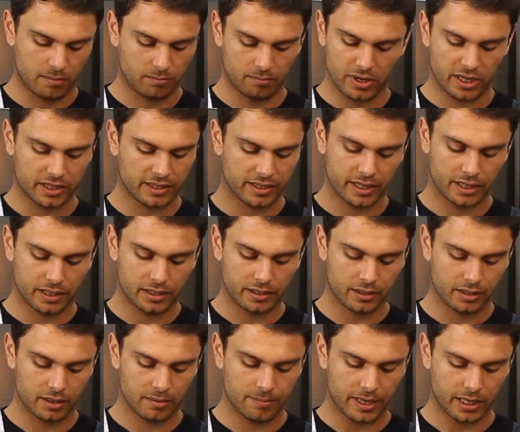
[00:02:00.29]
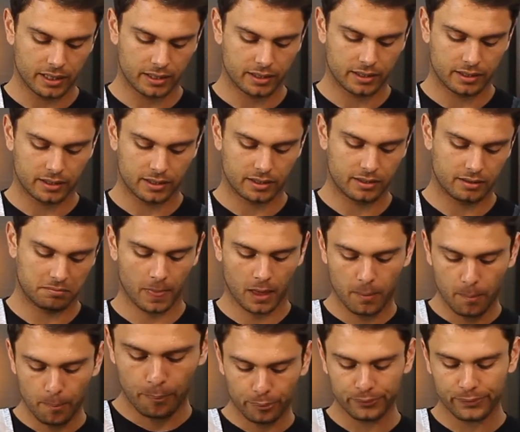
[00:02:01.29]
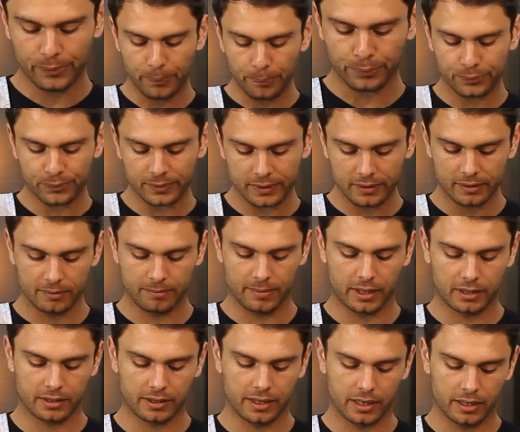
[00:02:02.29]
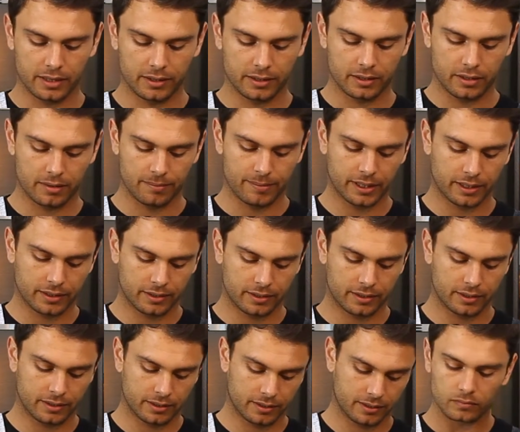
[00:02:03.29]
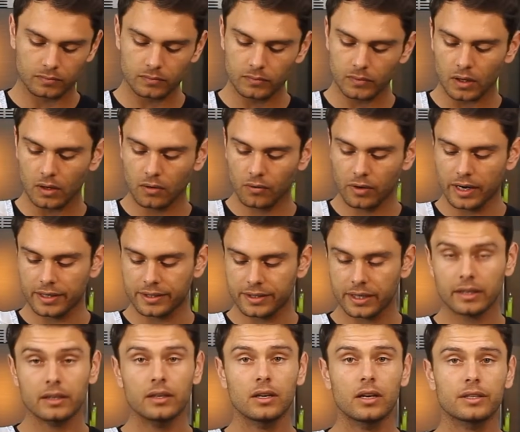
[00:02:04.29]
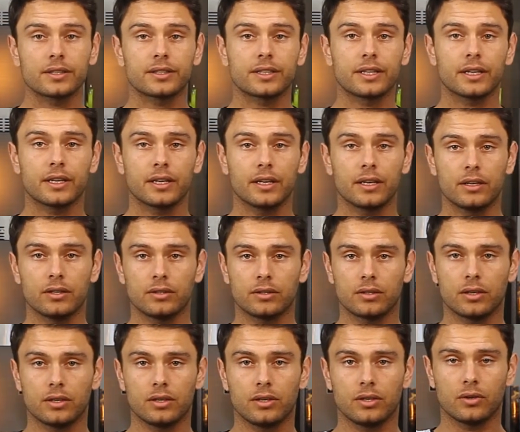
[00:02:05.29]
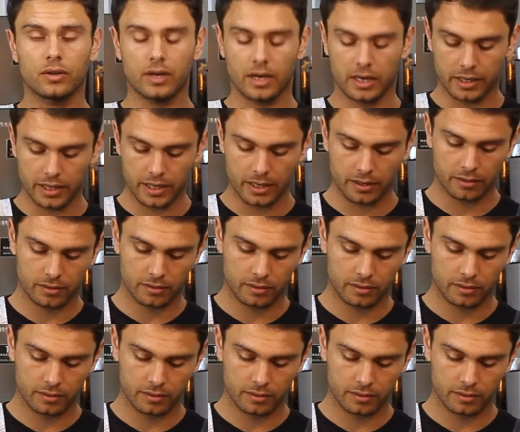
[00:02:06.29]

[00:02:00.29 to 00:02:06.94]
Mix that into the mix. Mix that into the mix. All right, second last thing is your honey.